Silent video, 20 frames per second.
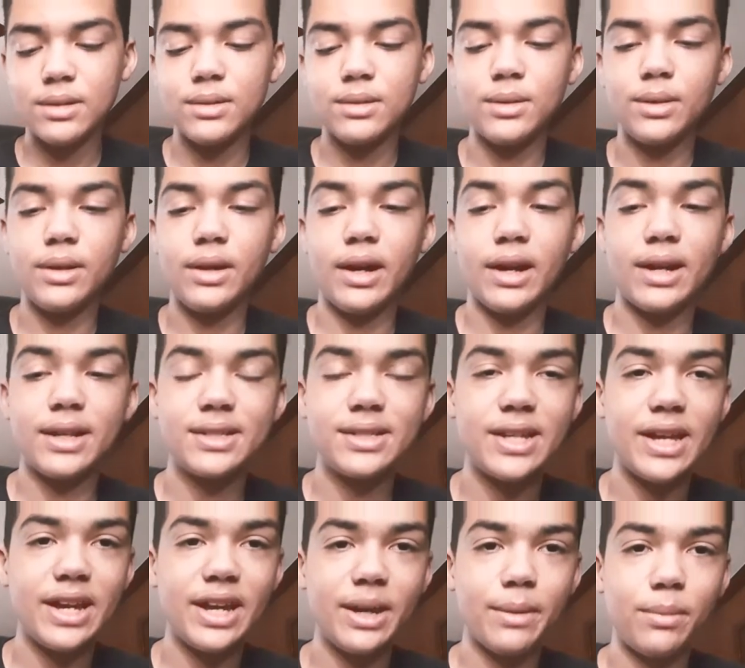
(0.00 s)
You can kind of just
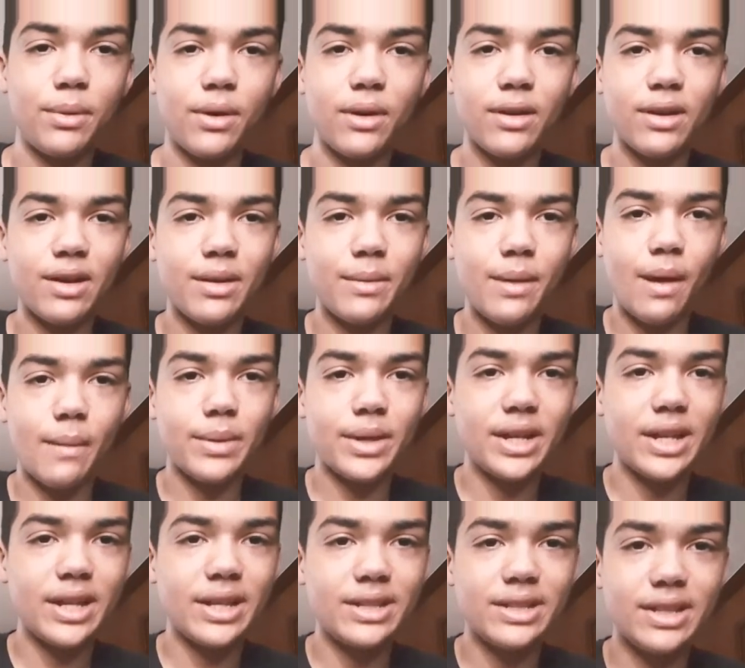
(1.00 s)
take it apart. And, I mean,
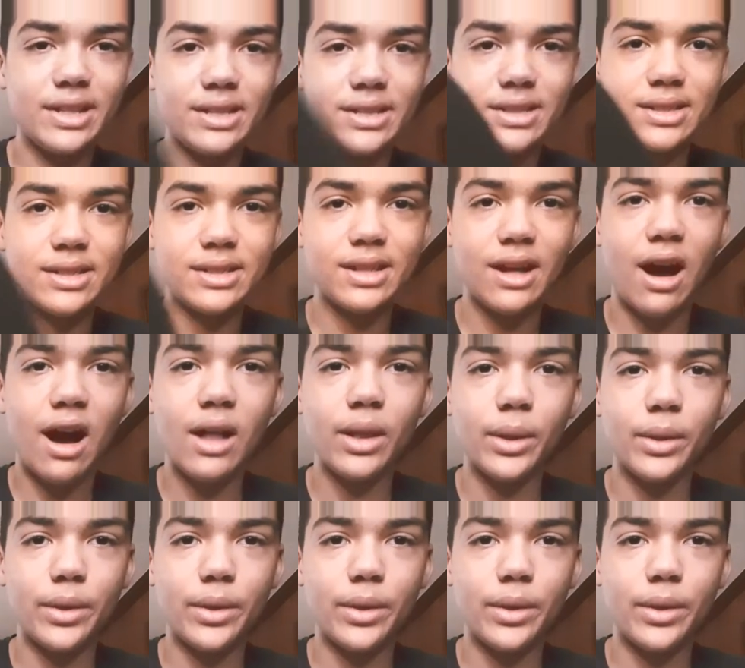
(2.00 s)
it, it's, it's hollow.